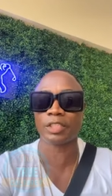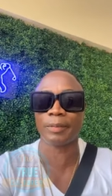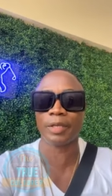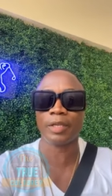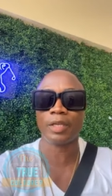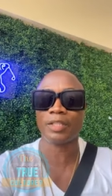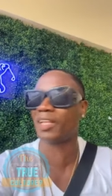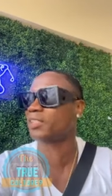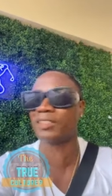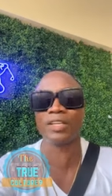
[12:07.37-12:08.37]
You see me?
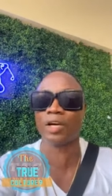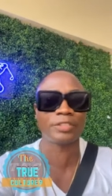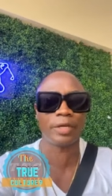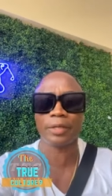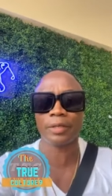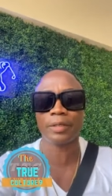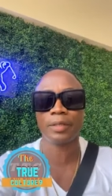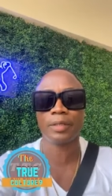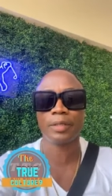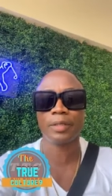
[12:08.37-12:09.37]
Not a thing no go so.
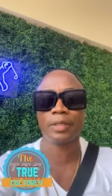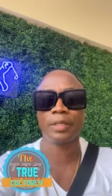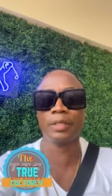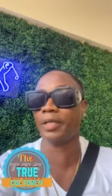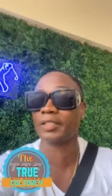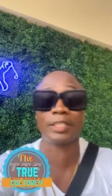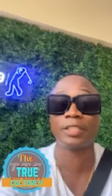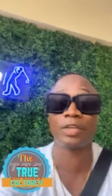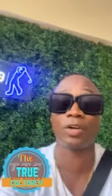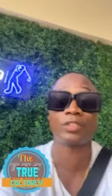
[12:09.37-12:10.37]
Not
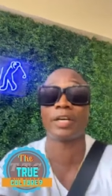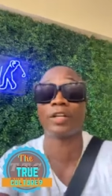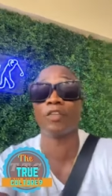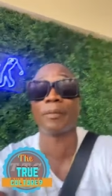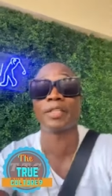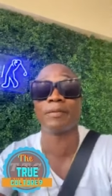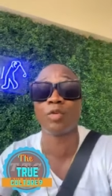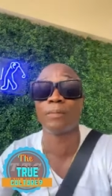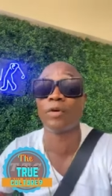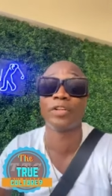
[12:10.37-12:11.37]
a thing no go so. And the government are
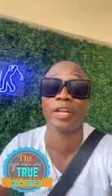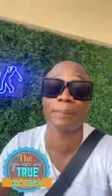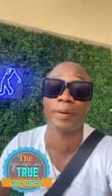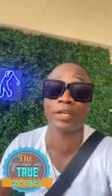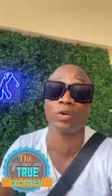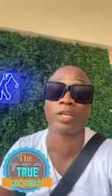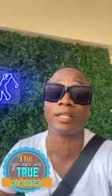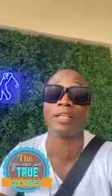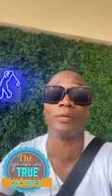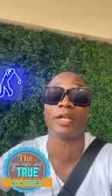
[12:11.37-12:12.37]
moving money in their pocket now
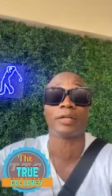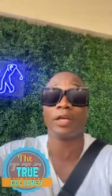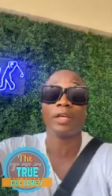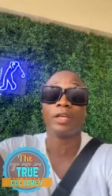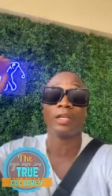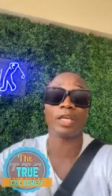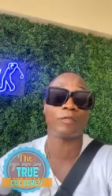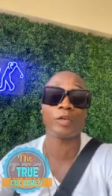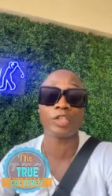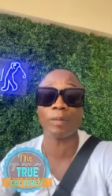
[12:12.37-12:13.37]
can be with that.
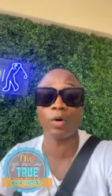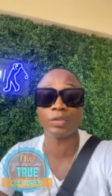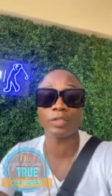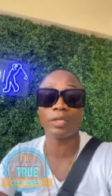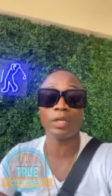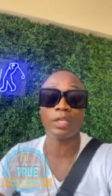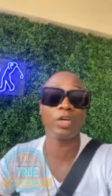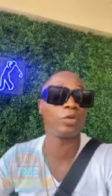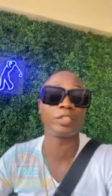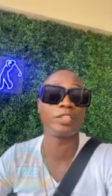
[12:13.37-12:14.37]
Can fix up the house.
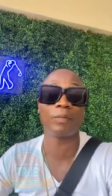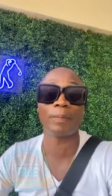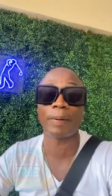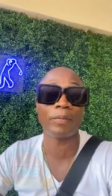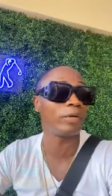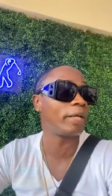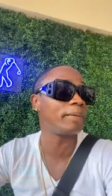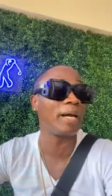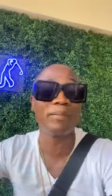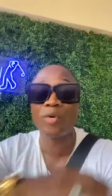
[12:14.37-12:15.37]
You houses them up down.
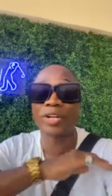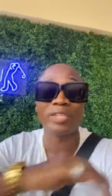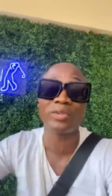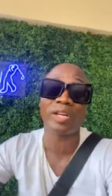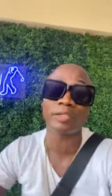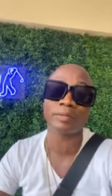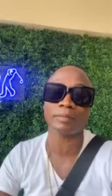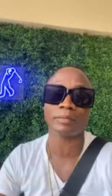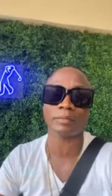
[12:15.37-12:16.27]
They can not more than do that.